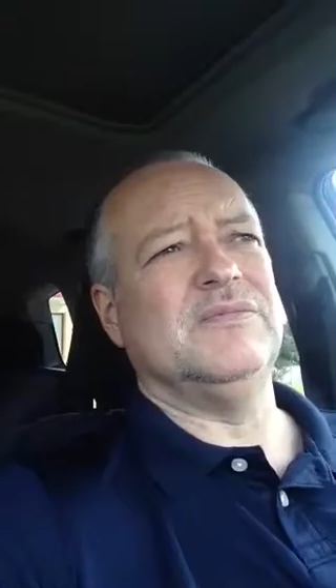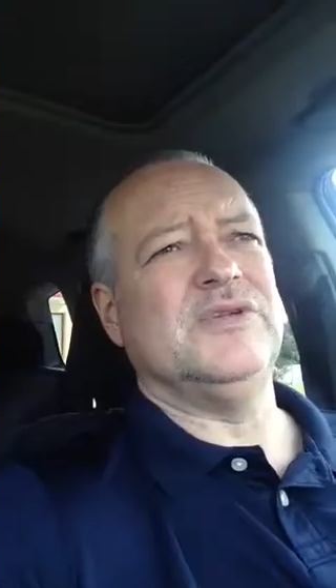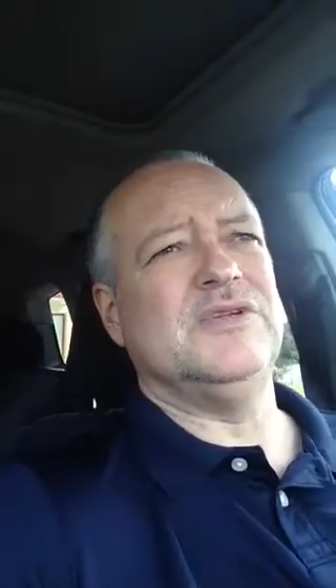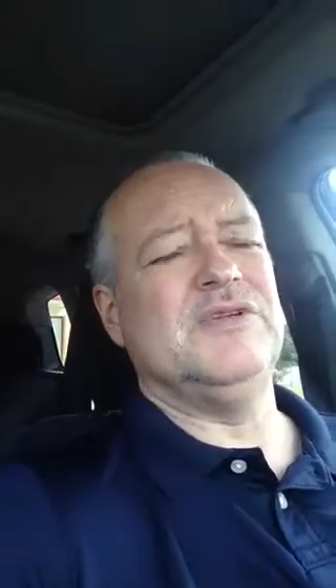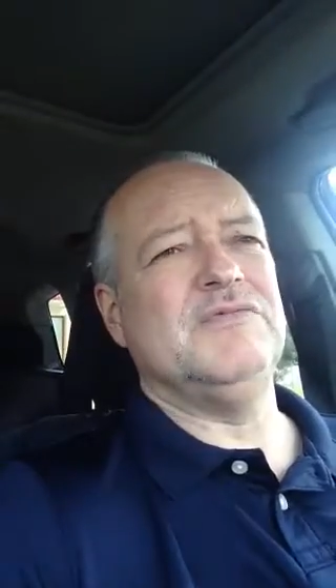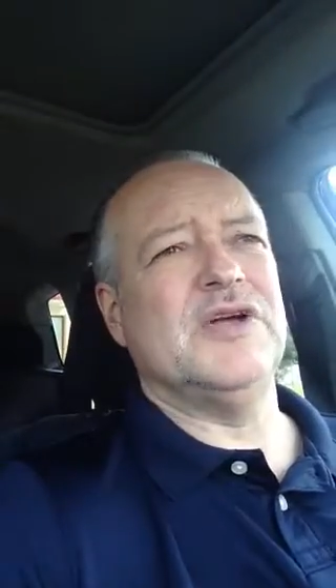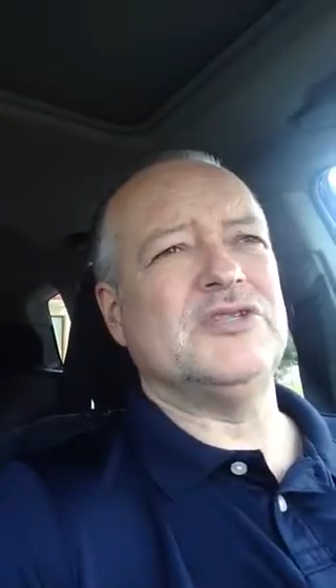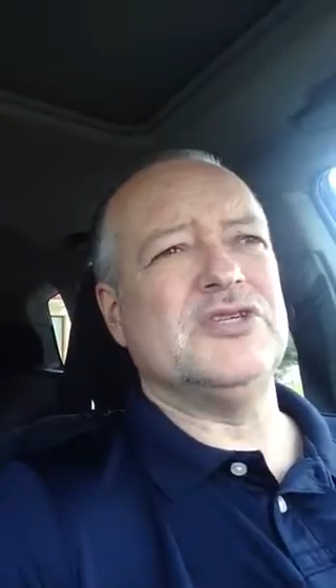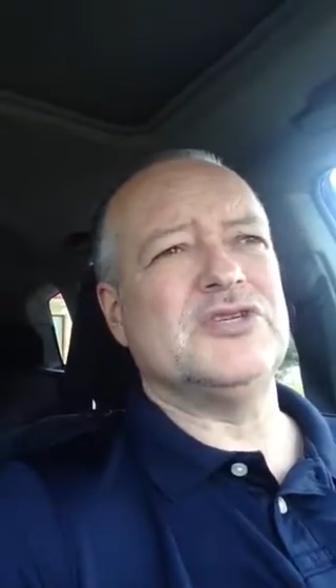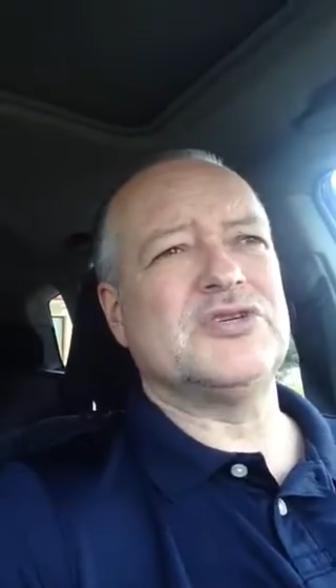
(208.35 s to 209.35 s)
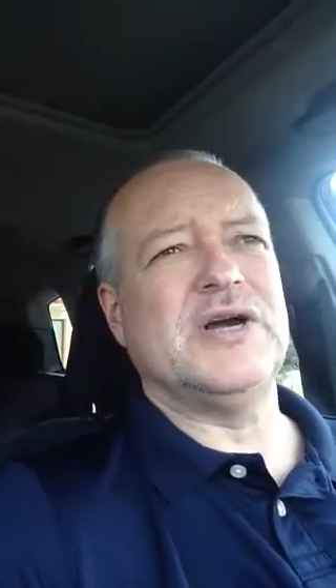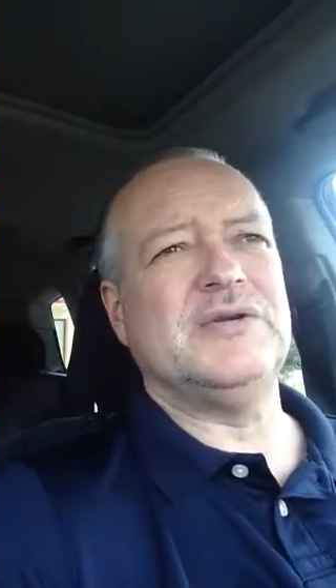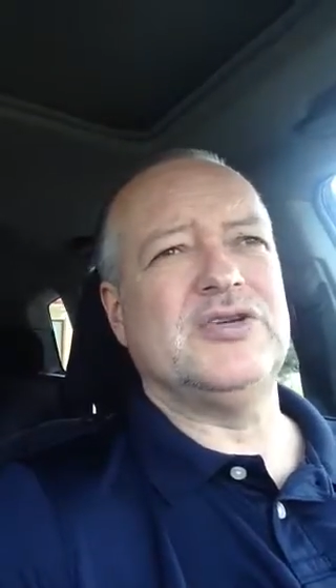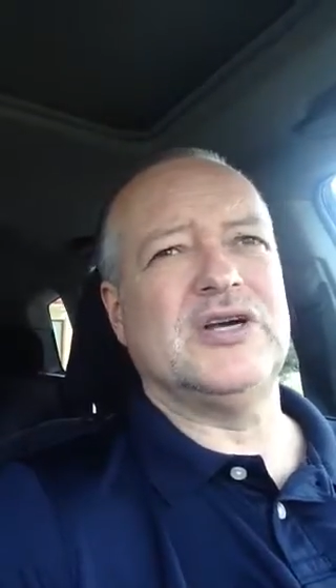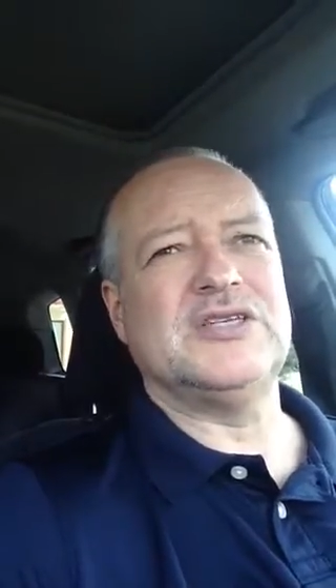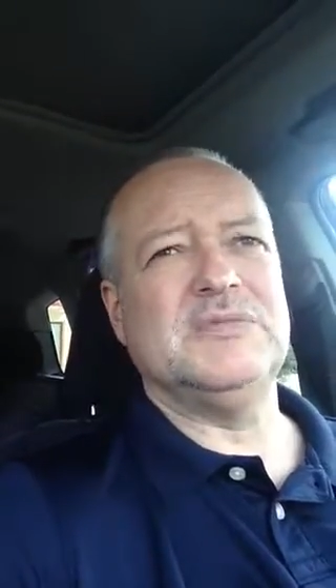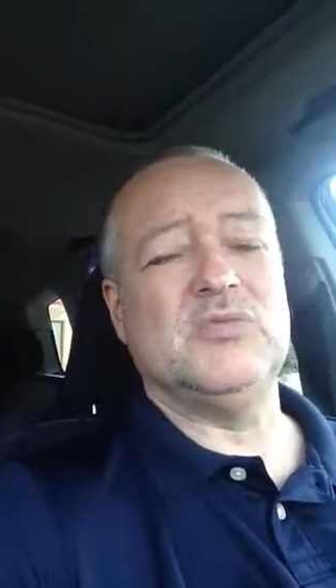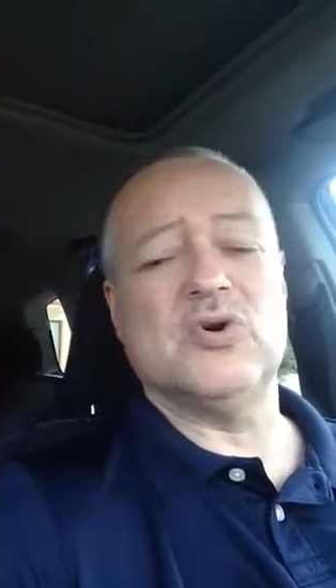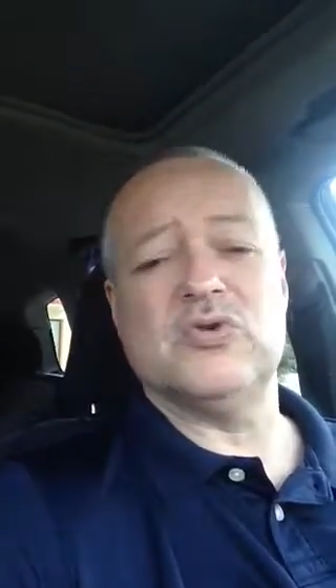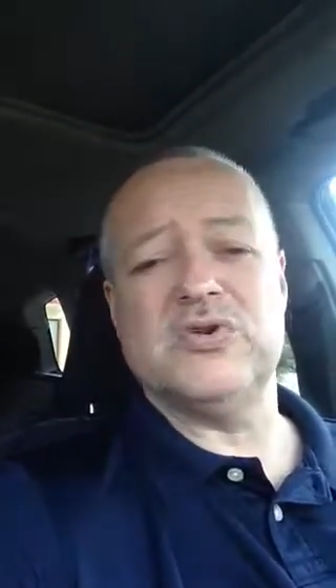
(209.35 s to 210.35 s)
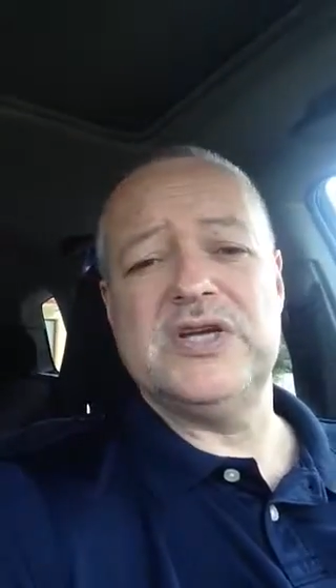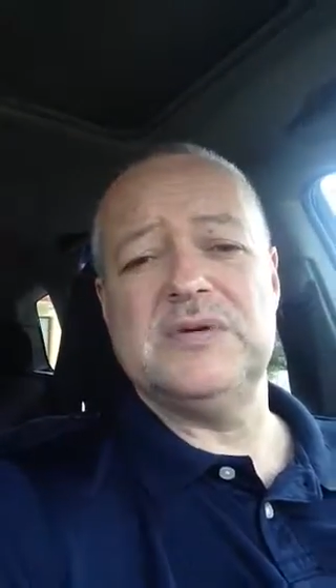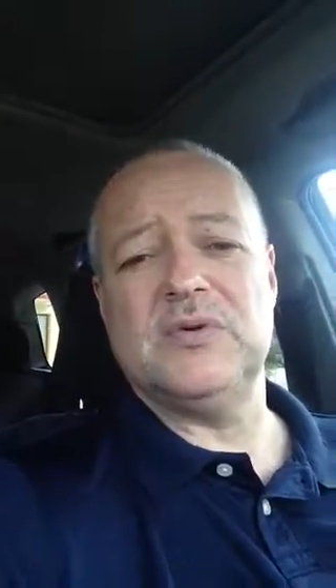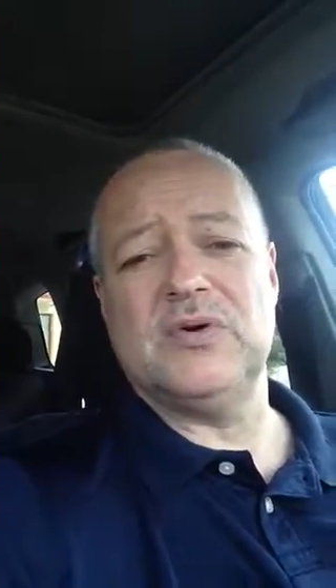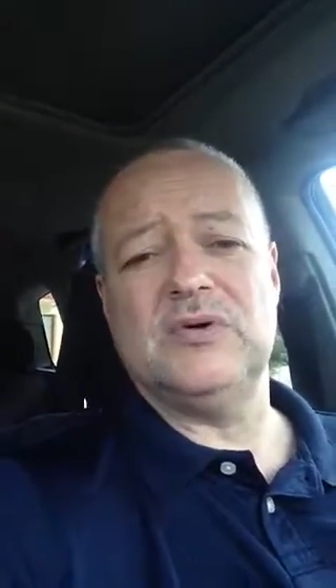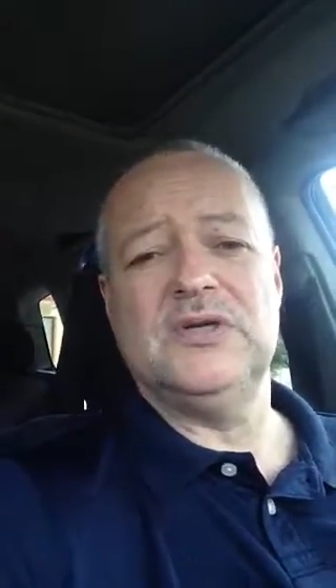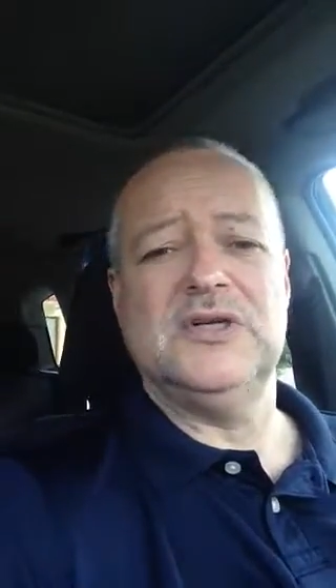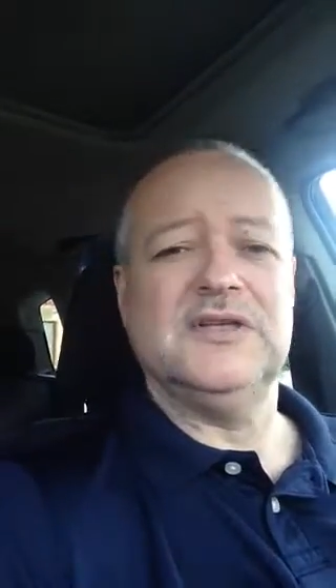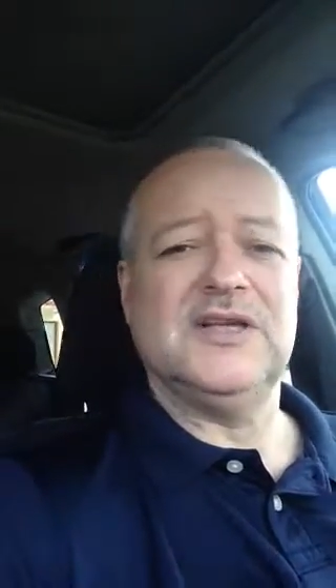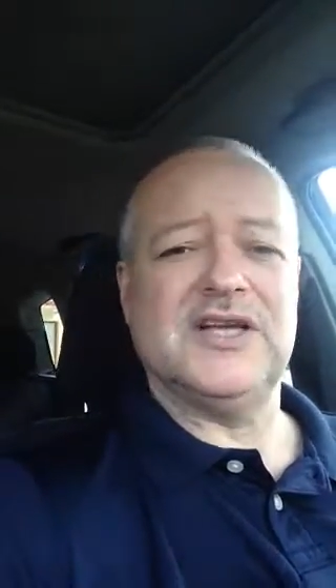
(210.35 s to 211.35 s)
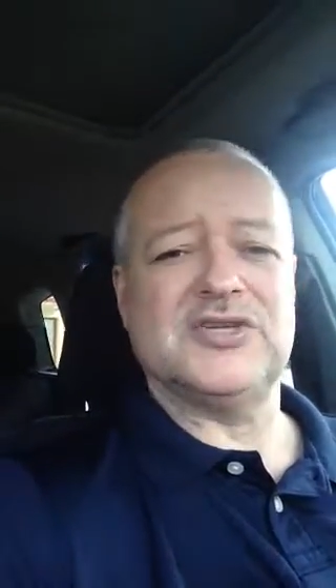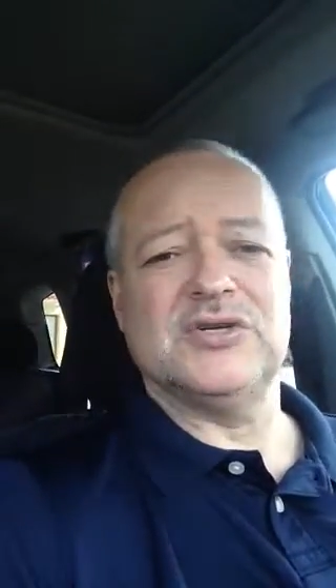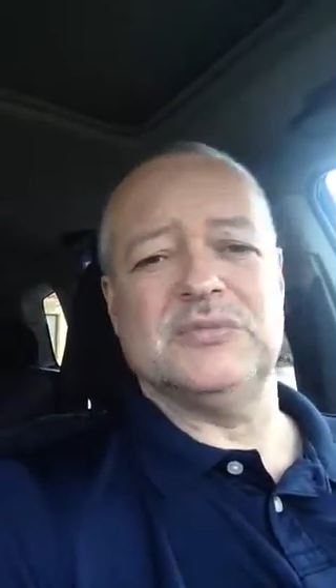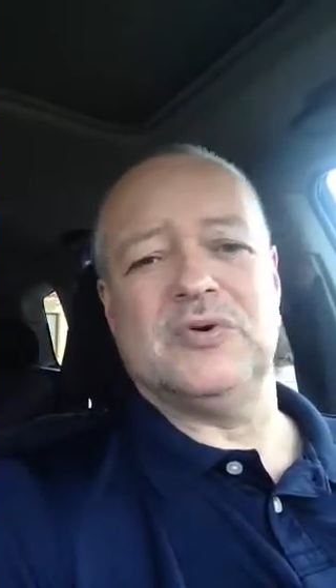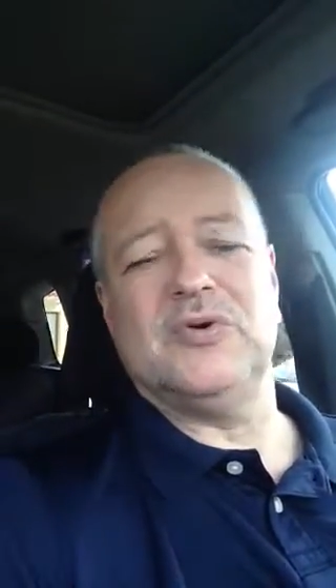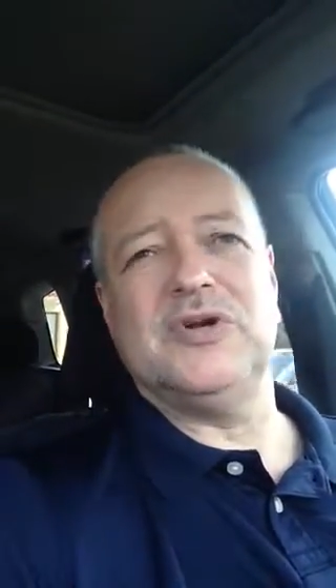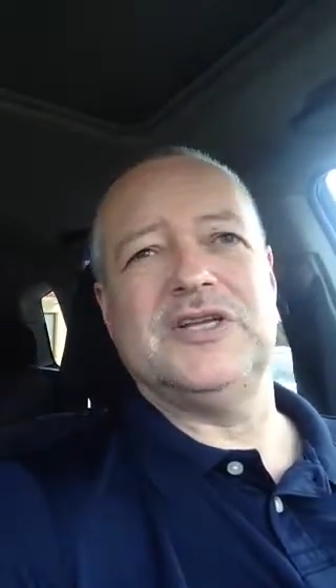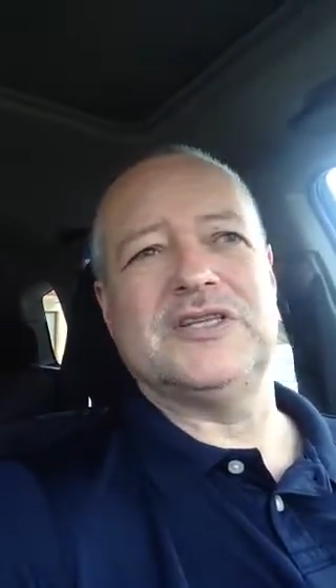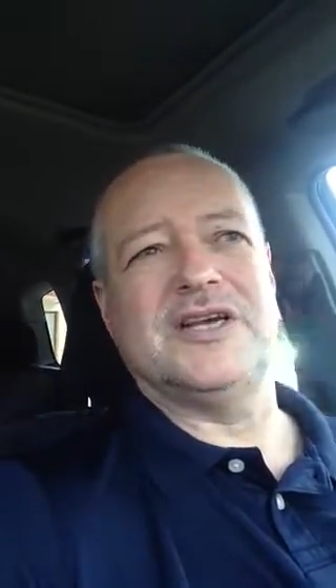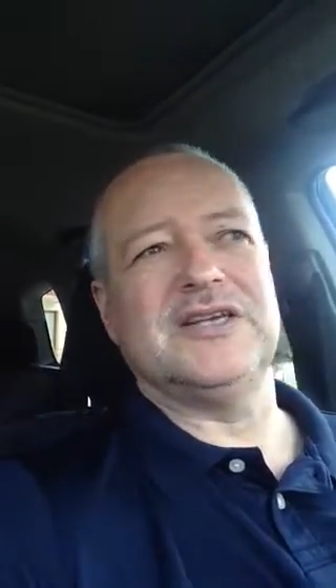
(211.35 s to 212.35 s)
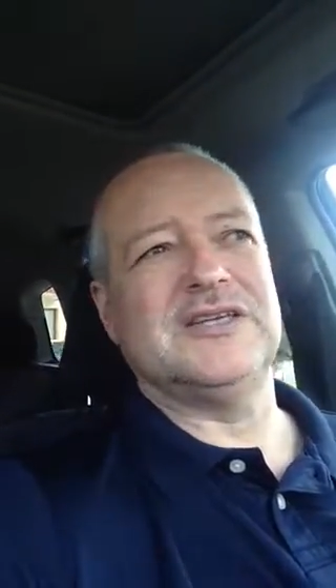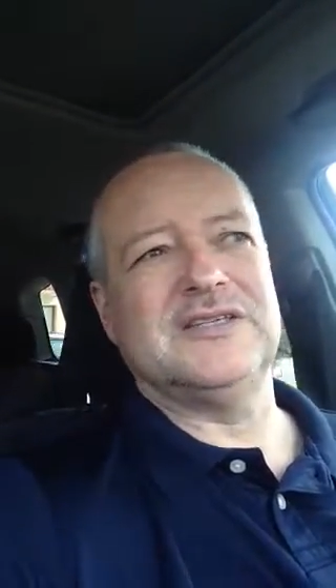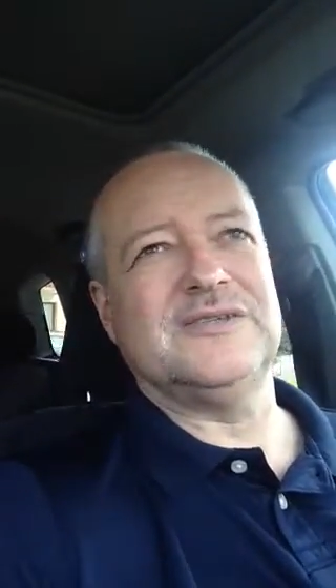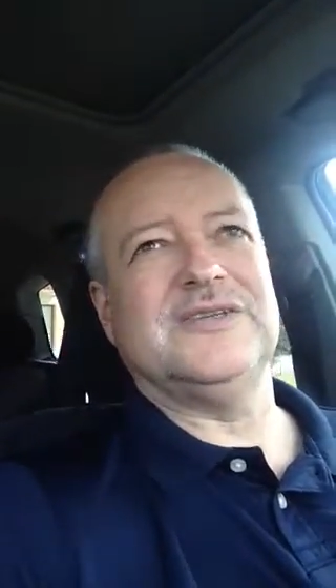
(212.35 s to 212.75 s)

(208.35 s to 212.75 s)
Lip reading: even how she described how dogs seem more agreeable at a certain point, it's like,